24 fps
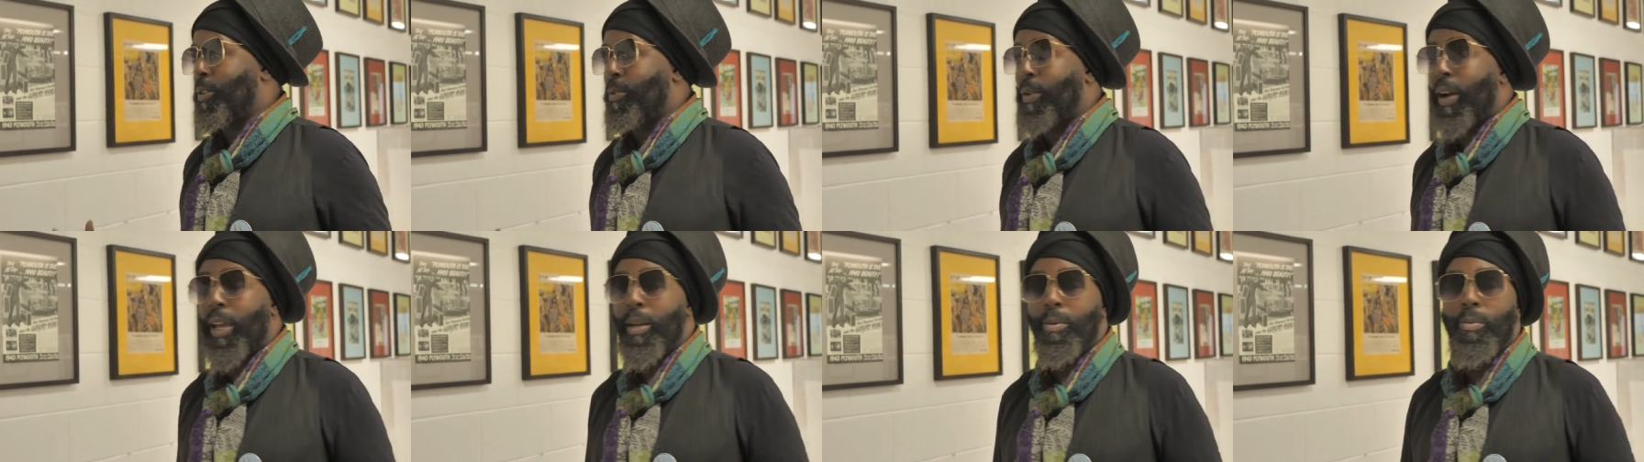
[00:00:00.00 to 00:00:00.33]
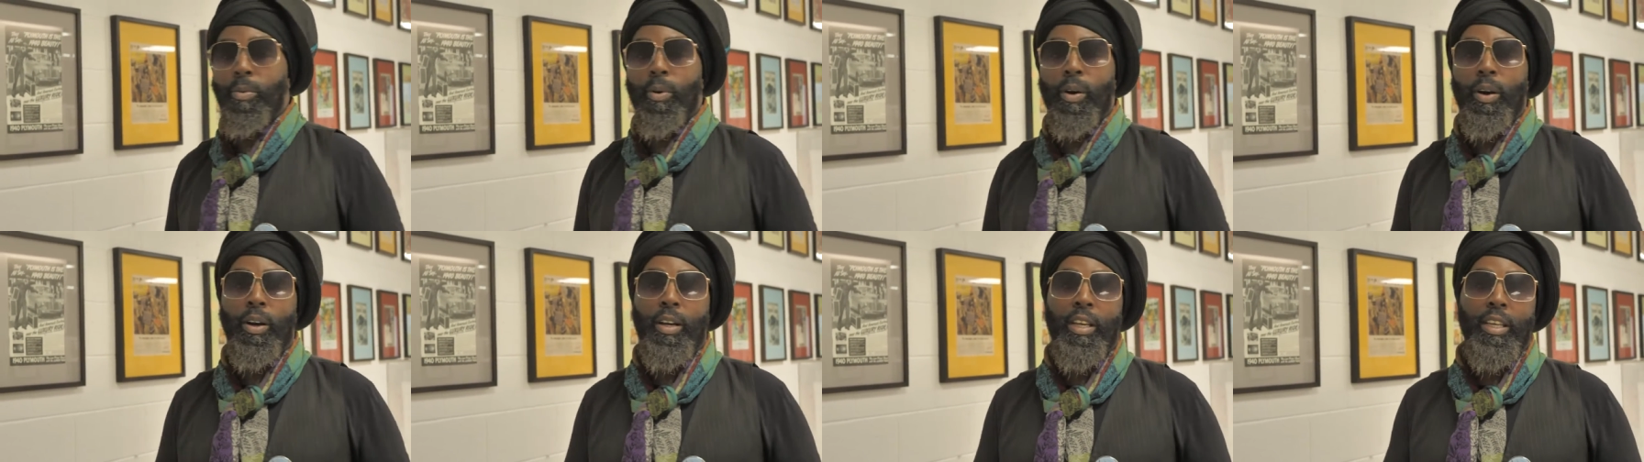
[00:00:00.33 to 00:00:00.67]
great
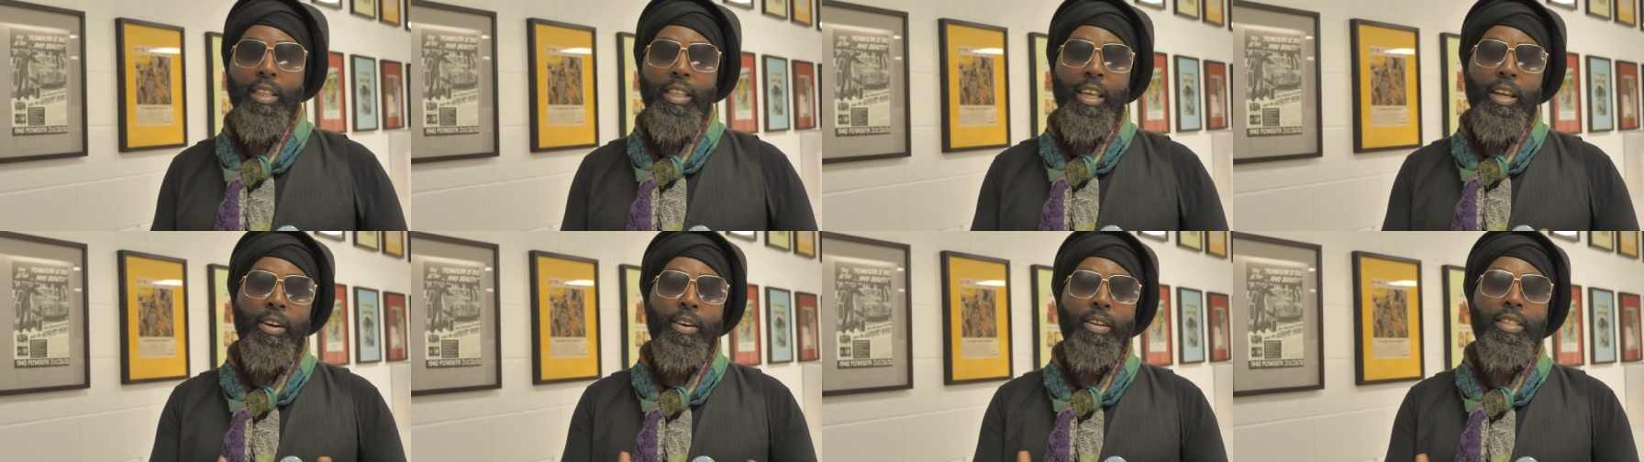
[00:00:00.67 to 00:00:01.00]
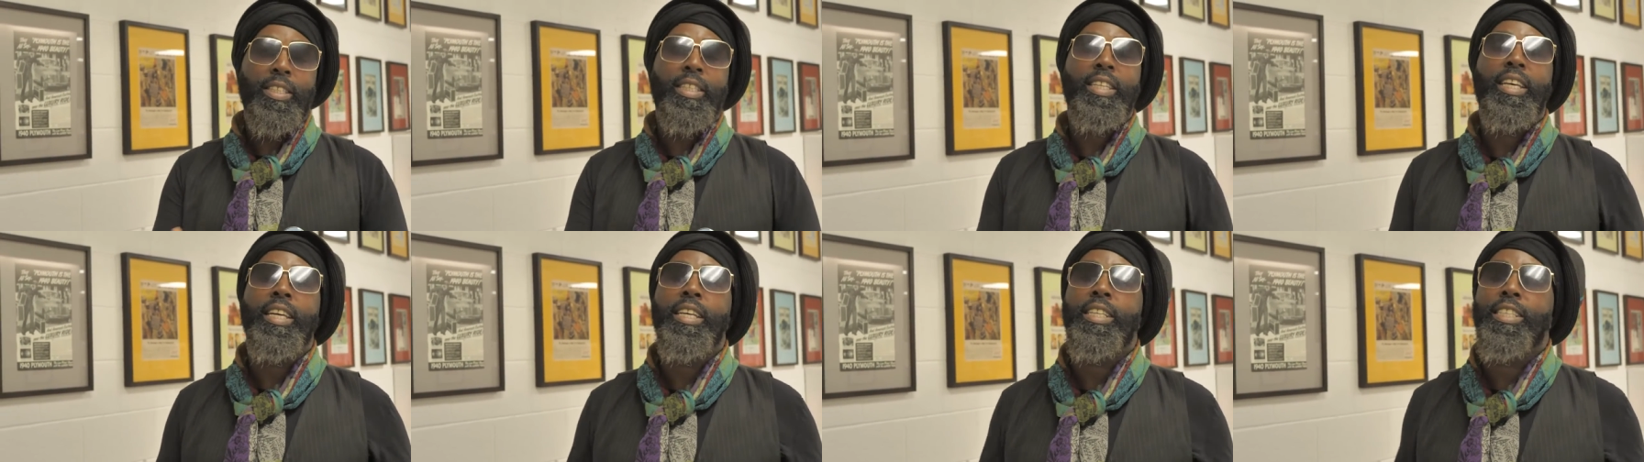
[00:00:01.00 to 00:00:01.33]
work and that
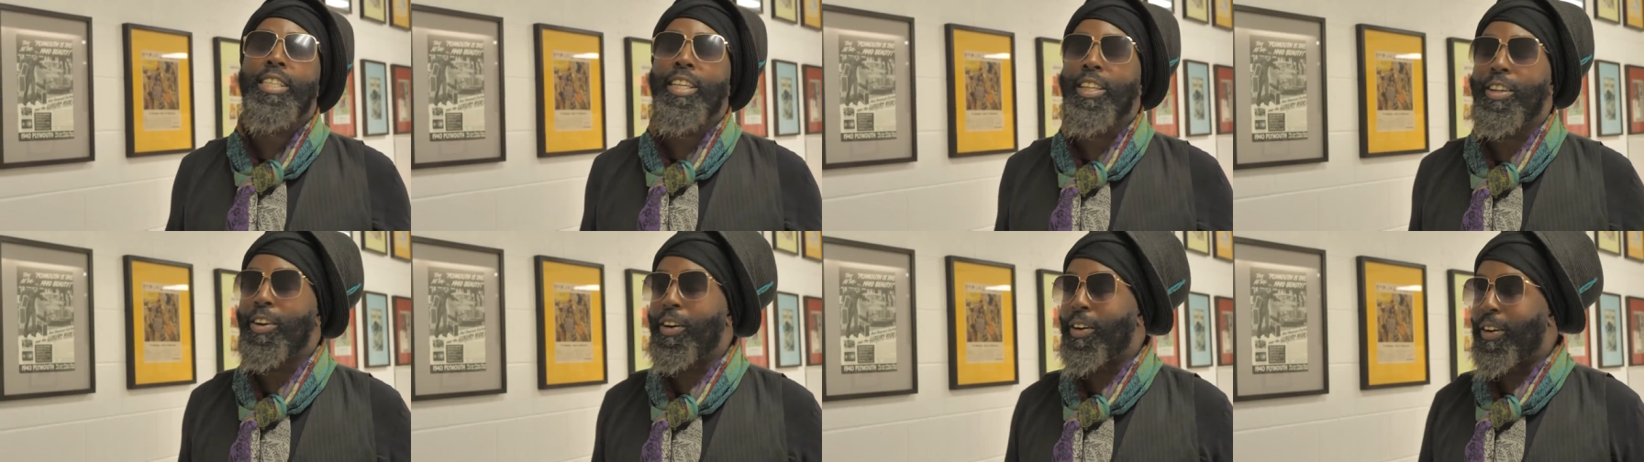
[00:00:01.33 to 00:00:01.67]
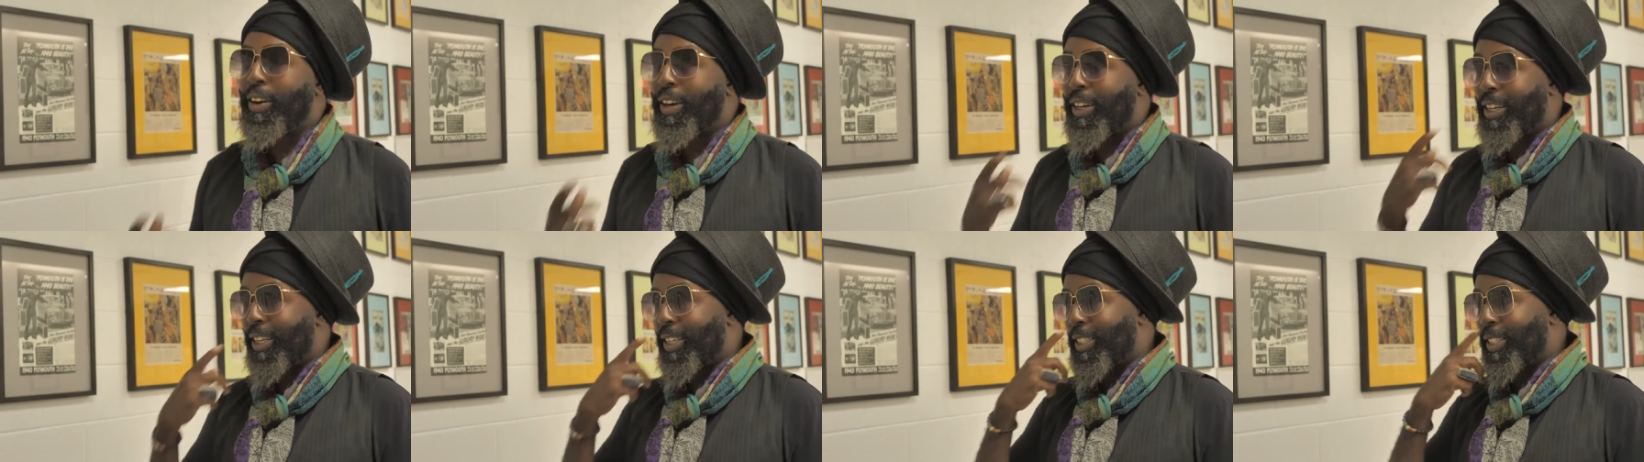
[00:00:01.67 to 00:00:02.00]
are teaching
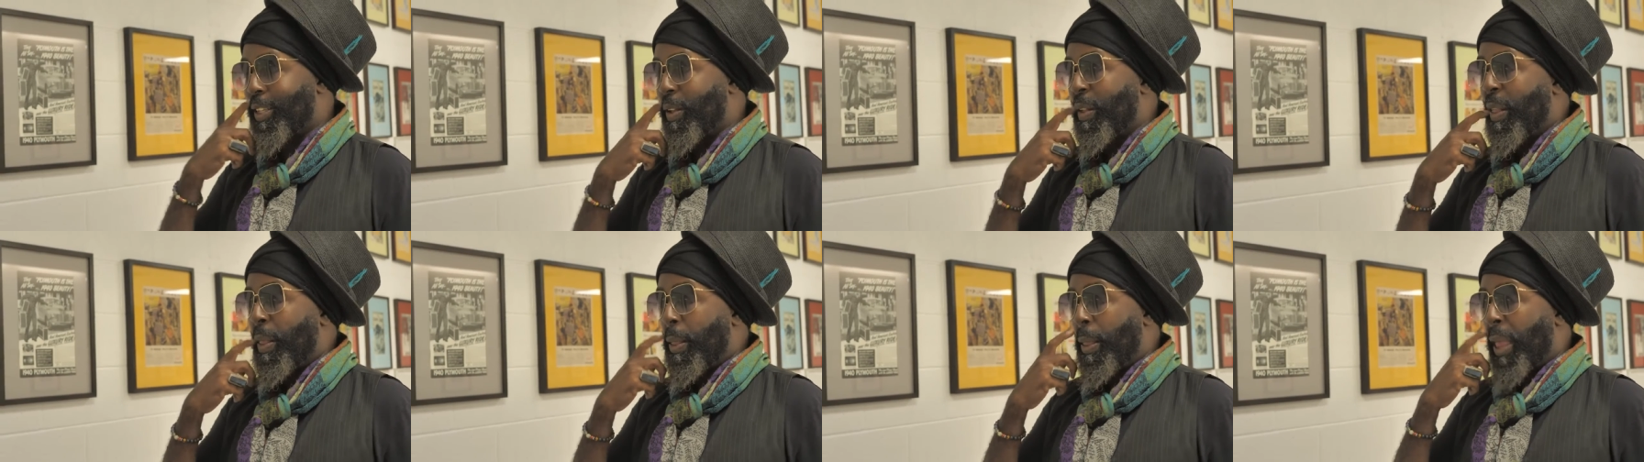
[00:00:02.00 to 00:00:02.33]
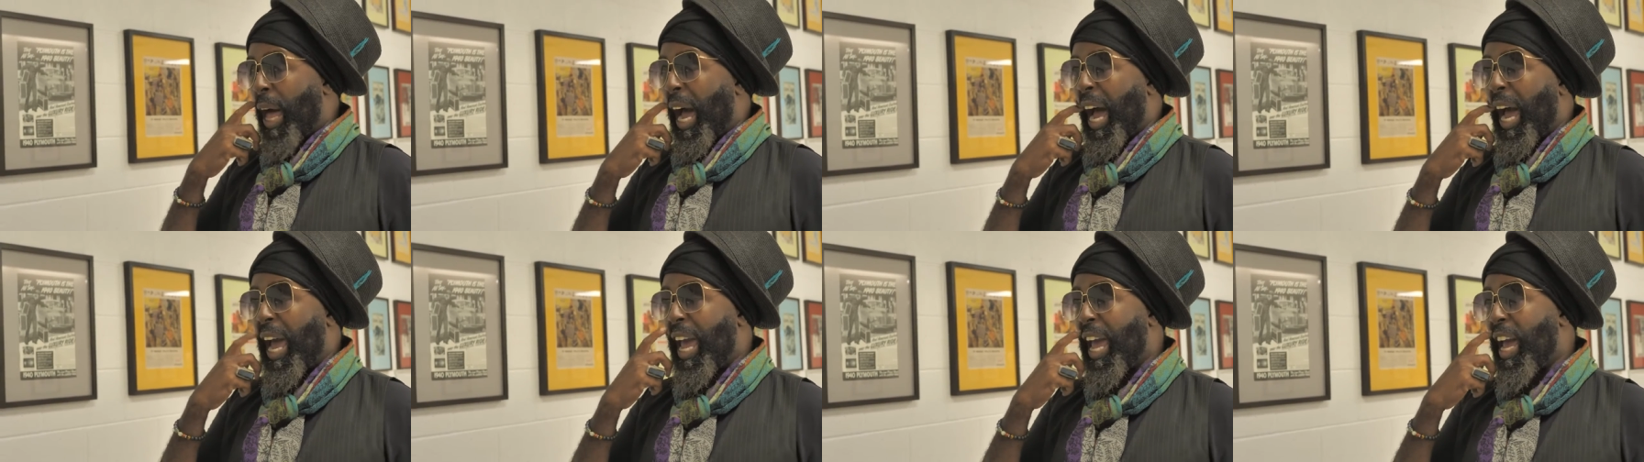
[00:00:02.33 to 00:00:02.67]
artists.
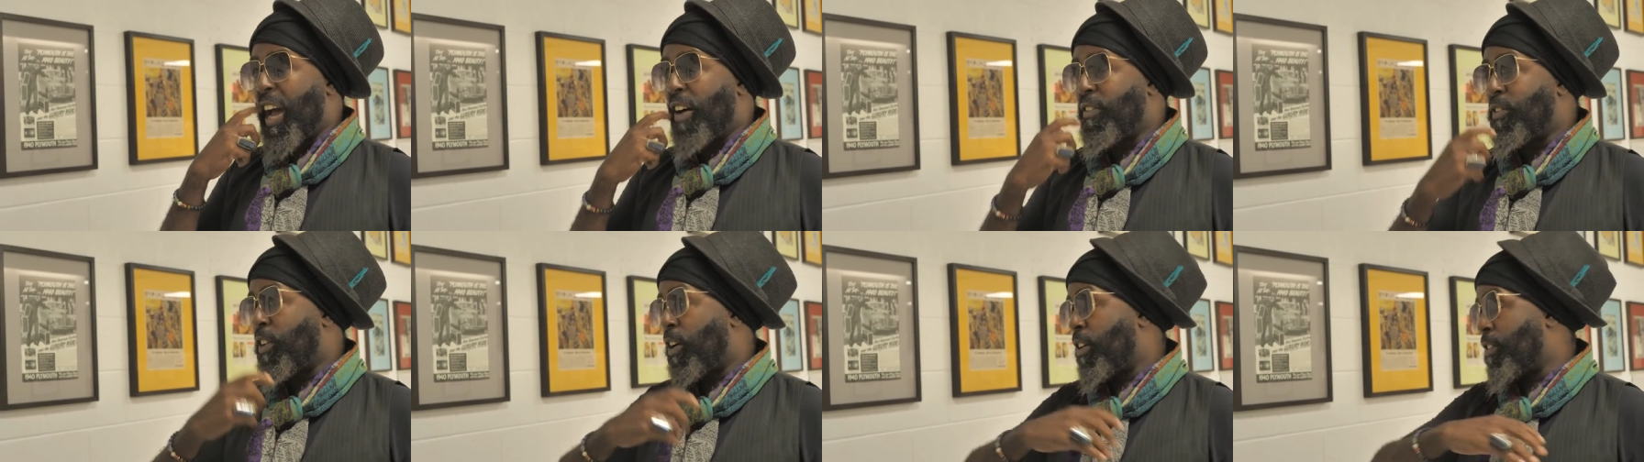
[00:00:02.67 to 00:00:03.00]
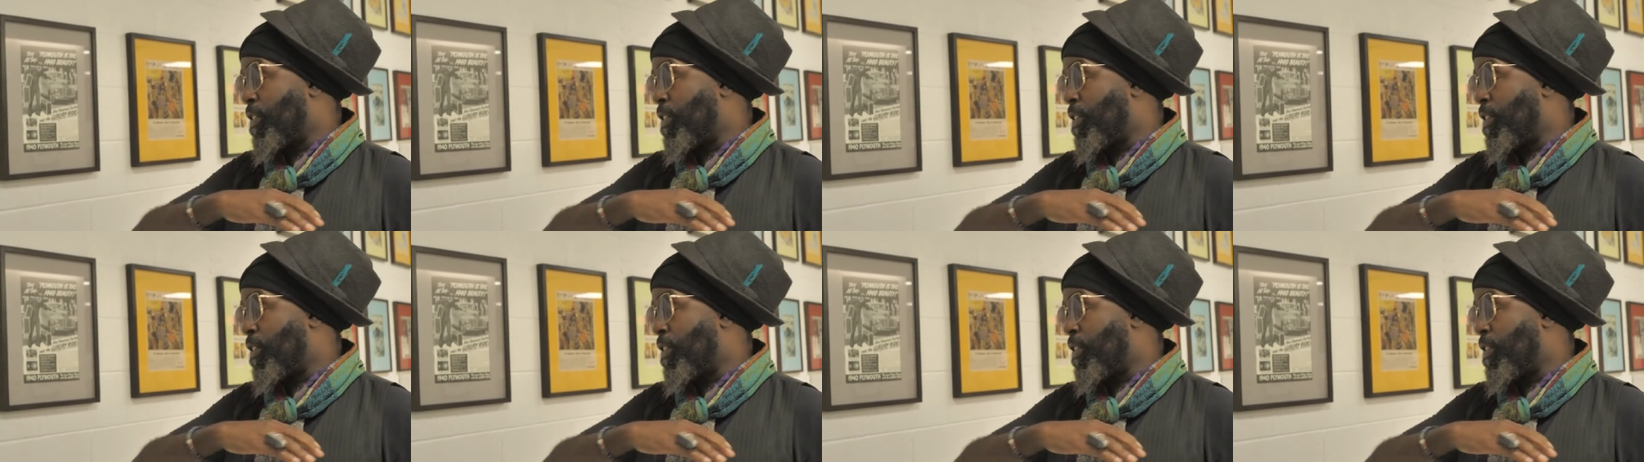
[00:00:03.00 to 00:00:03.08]
I have